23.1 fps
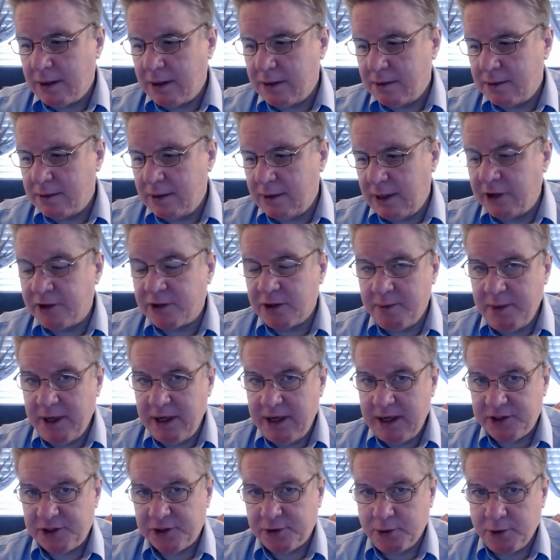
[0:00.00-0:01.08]

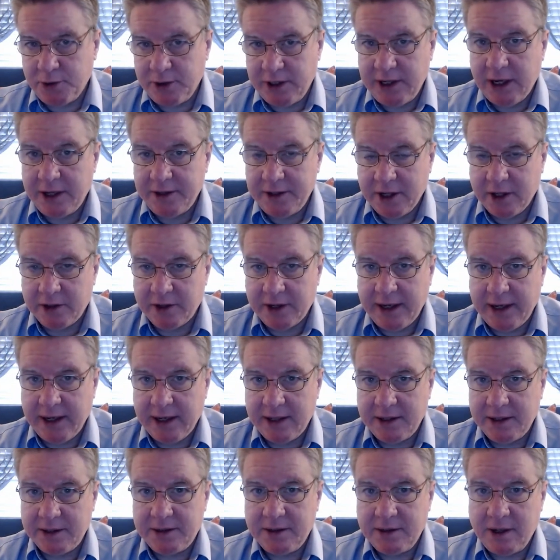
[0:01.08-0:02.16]
Intermediate scrutiny, on the other
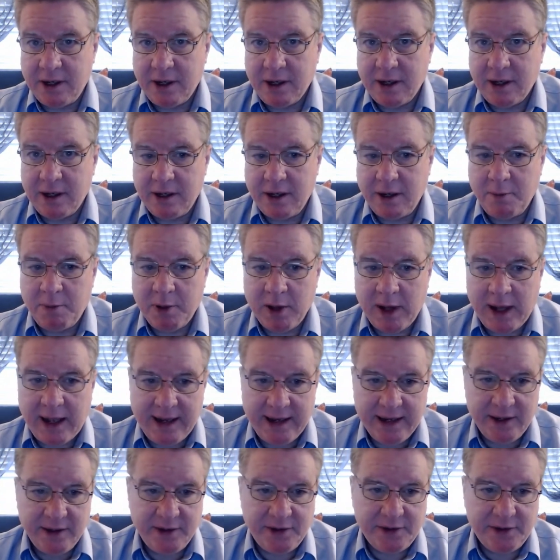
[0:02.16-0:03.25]
hand, applies